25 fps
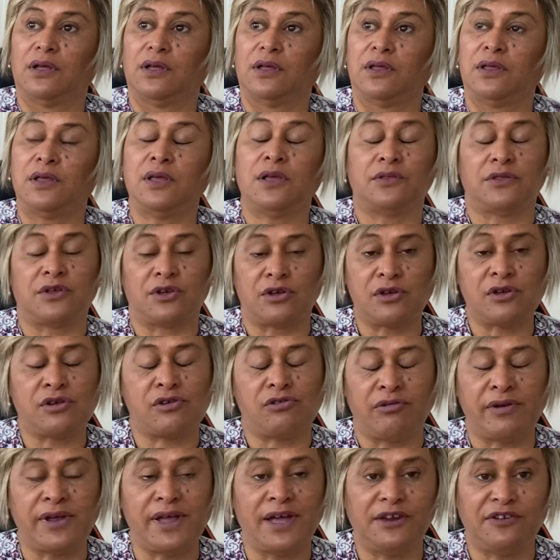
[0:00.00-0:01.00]
the
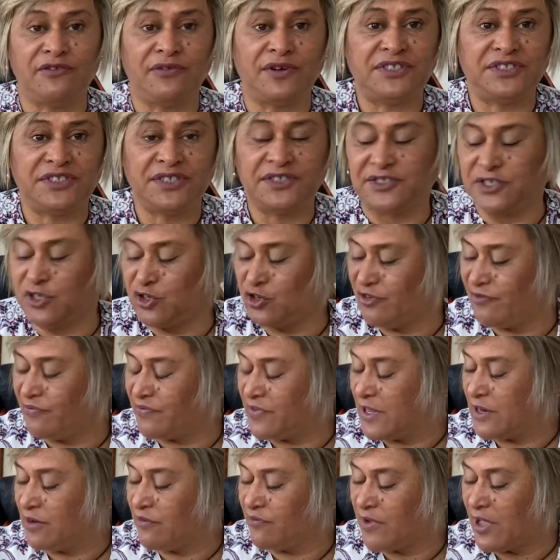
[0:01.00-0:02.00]
creative ideas
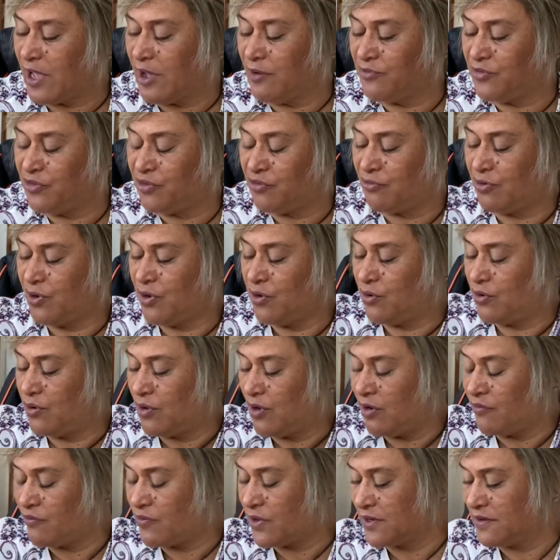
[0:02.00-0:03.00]
that have come through.
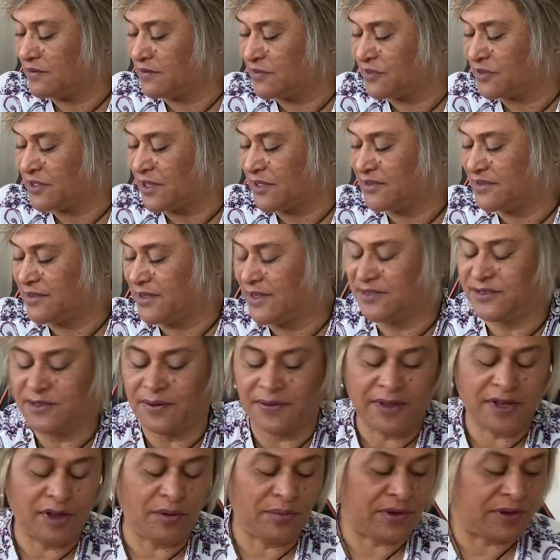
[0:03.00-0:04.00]
I was going to say
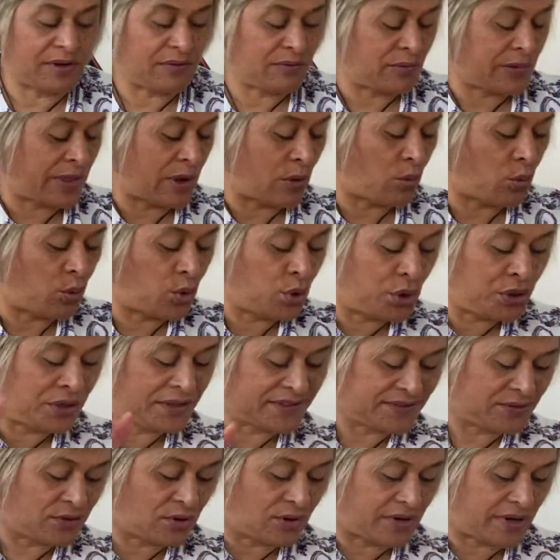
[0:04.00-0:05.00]
something else, but that word
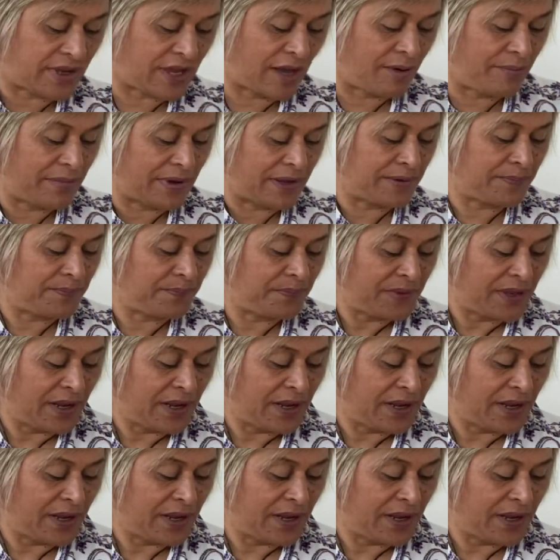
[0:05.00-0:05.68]
is not coming.